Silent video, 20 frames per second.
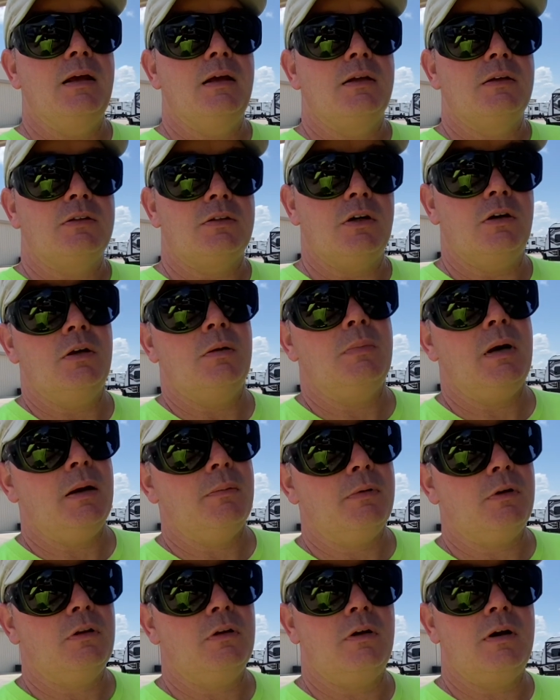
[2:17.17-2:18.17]
Sodium
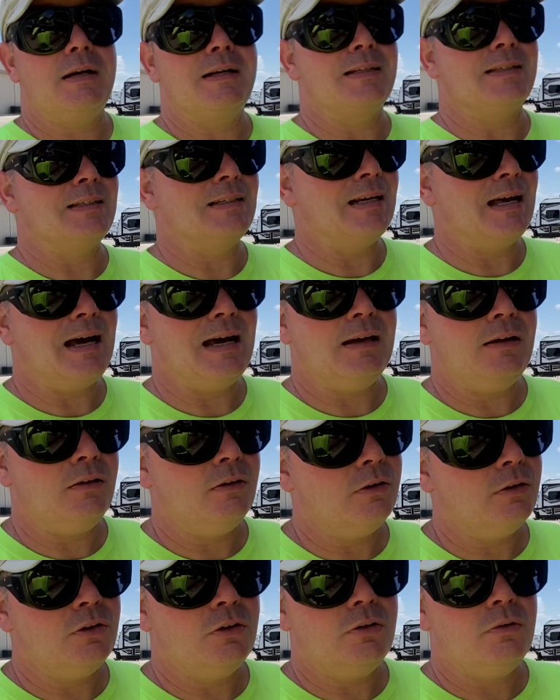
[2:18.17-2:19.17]
hypochlorite is not
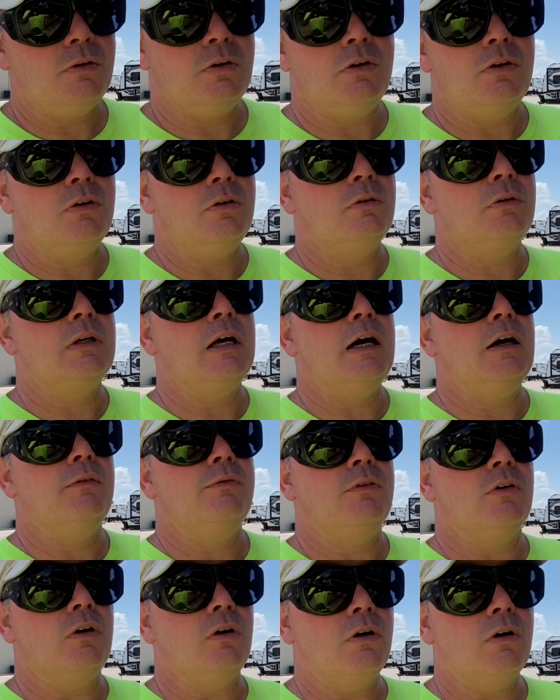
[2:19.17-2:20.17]
going to do a whole lot for